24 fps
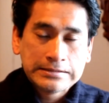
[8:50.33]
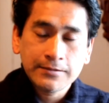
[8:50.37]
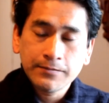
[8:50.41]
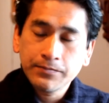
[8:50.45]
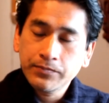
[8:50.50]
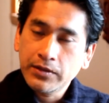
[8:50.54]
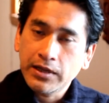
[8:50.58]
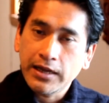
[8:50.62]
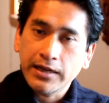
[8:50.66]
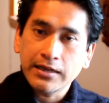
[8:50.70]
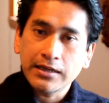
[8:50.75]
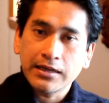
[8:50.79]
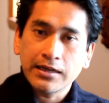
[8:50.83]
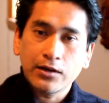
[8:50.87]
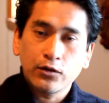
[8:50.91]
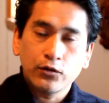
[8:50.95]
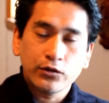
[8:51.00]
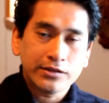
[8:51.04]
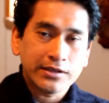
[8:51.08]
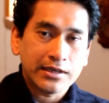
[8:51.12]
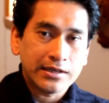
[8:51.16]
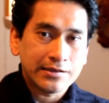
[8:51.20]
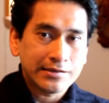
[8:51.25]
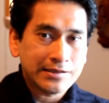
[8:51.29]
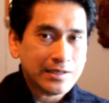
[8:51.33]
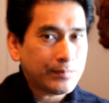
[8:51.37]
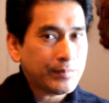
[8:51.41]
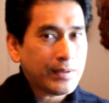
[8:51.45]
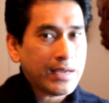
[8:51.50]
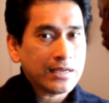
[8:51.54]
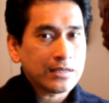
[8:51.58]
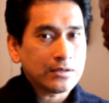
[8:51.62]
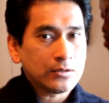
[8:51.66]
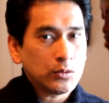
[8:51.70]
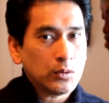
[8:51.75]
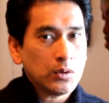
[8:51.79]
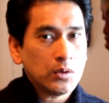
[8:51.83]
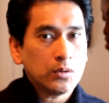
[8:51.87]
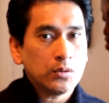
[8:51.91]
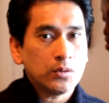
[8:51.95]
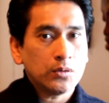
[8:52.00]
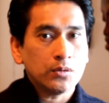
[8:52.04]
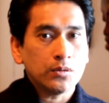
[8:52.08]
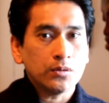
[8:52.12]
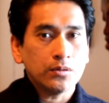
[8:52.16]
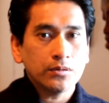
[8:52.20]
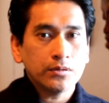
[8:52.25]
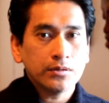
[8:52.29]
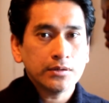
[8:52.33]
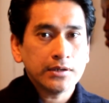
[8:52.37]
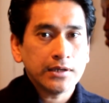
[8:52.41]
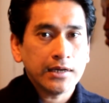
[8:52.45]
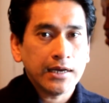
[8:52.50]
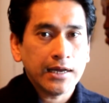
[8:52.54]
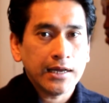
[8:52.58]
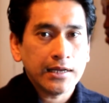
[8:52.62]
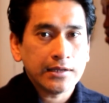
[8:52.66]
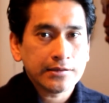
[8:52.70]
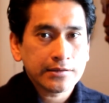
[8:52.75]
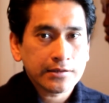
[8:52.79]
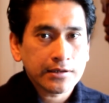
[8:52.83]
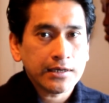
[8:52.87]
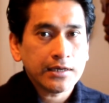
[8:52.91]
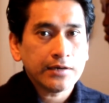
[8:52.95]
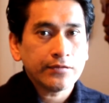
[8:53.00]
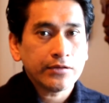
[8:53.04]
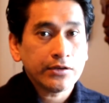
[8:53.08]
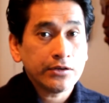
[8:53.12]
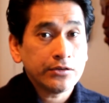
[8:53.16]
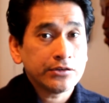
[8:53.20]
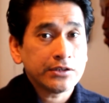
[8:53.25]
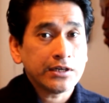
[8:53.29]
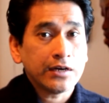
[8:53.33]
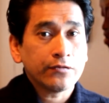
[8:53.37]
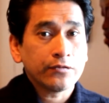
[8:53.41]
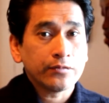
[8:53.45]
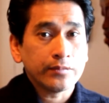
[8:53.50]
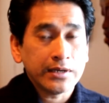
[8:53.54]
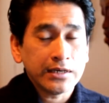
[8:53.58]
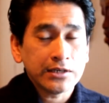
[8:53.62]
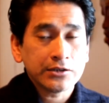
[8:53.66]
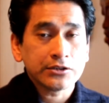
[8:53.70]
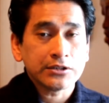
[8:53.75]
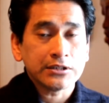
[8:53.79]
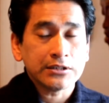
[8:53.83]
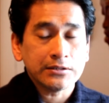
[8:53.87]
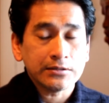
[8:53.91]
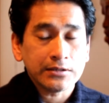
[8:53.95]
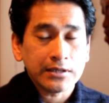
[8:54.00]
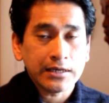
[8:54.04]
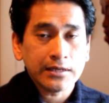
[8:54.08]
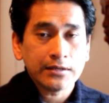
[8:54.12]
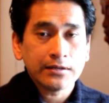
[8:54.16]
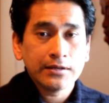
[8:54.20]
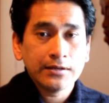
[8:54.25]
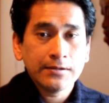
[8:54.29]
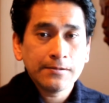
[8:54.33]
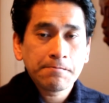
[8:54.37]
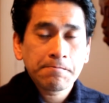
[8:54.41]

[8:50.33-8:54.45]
I always got to step back and go, whoa, that's kind of a huge affirmation, right?